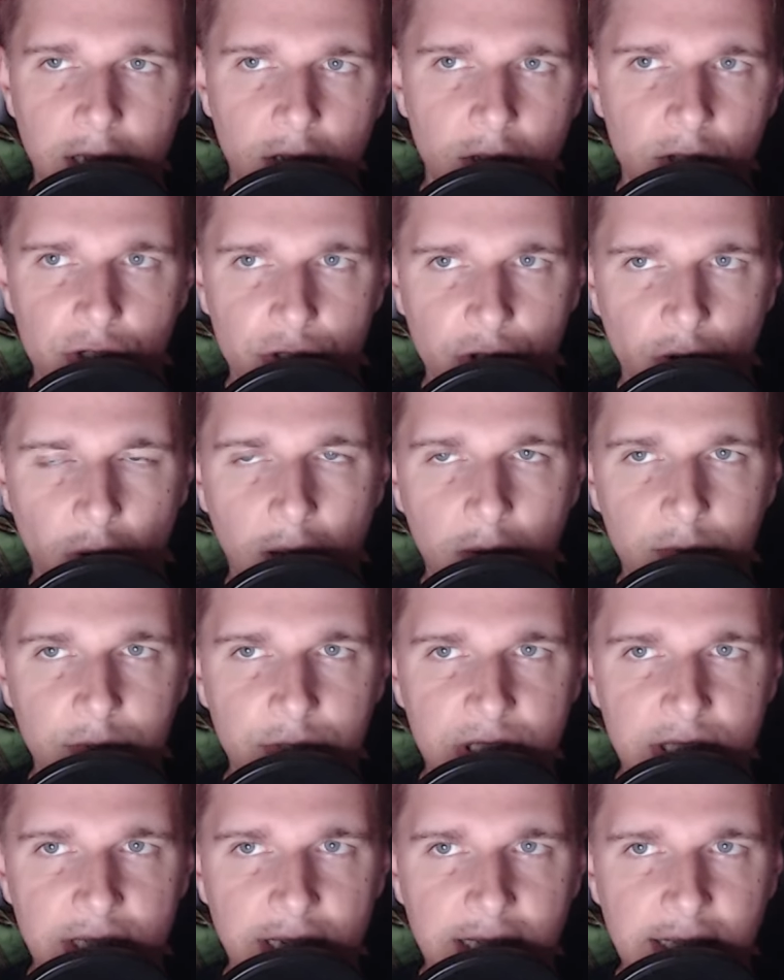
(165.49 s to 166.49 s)
So I would
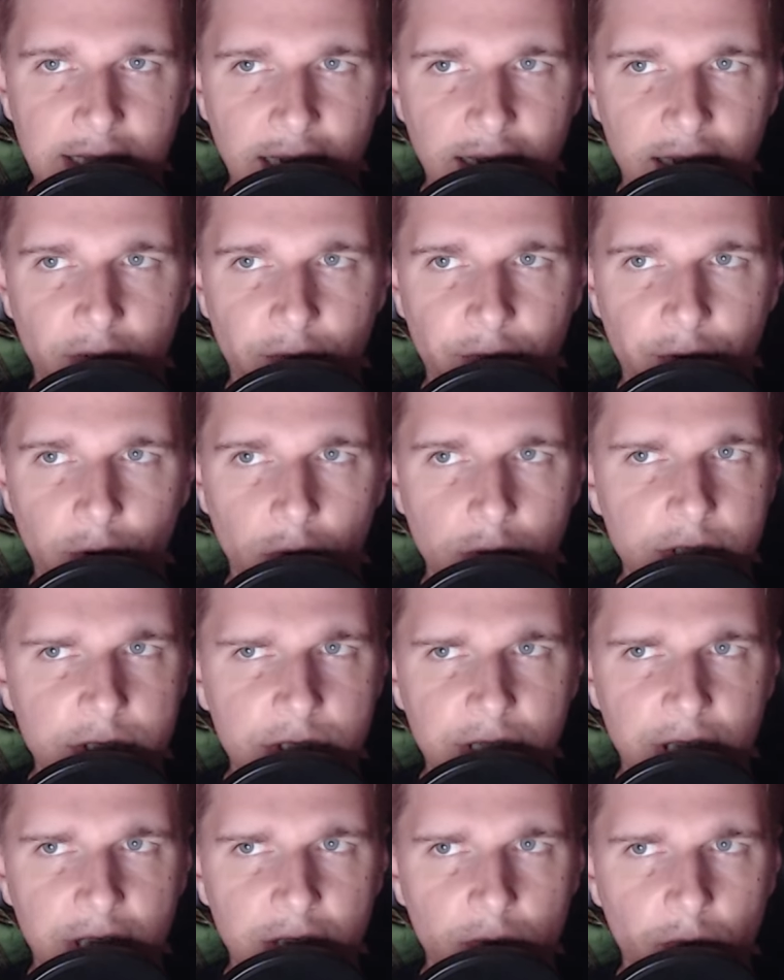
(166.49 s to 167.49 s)
say, yeah, of course
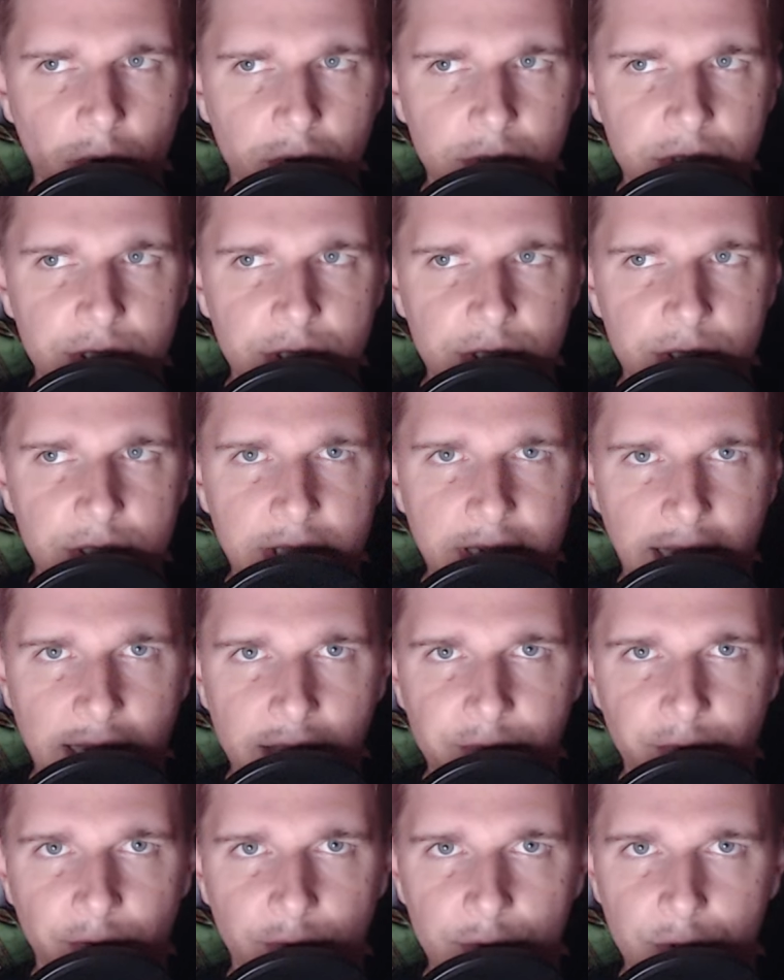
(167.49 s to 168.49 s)
he was
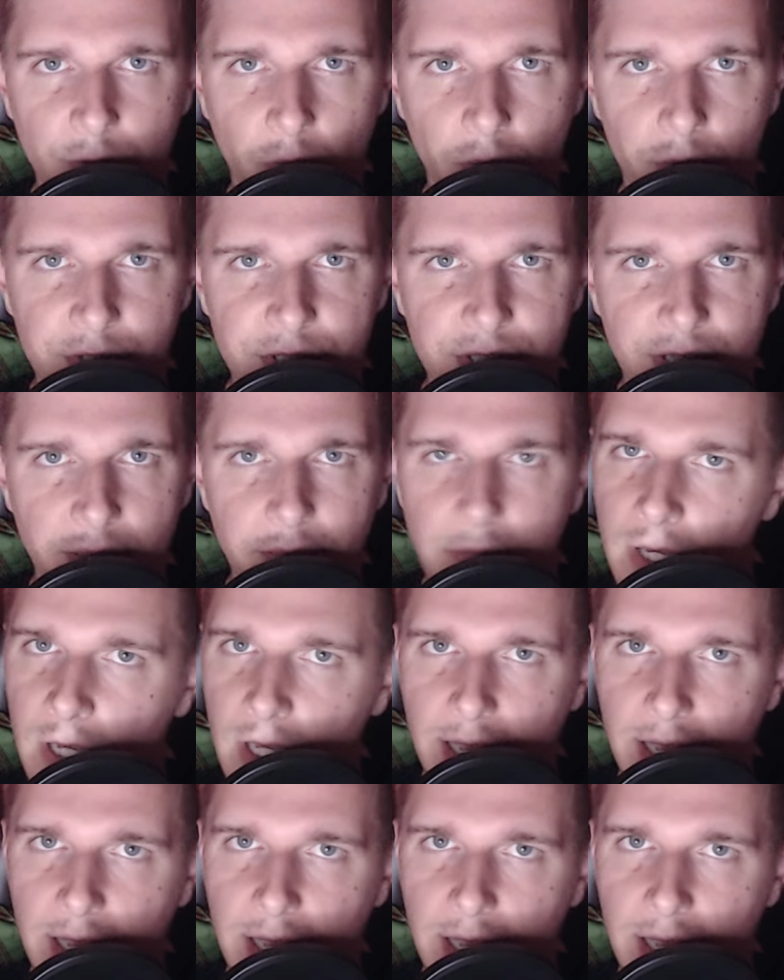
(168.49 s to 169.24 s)
hateful towards them.